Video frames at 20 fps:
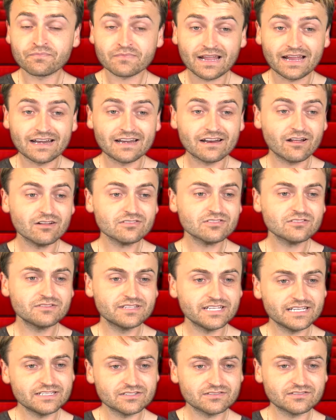And it also
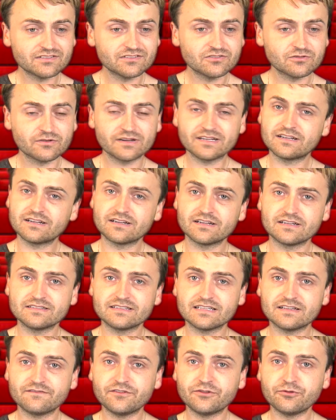teaches the story
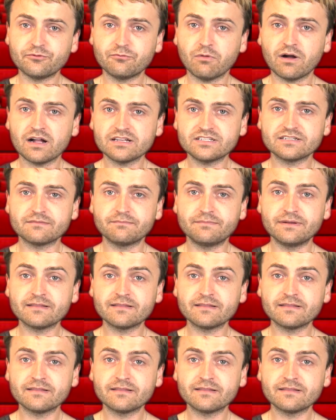because if you watch it,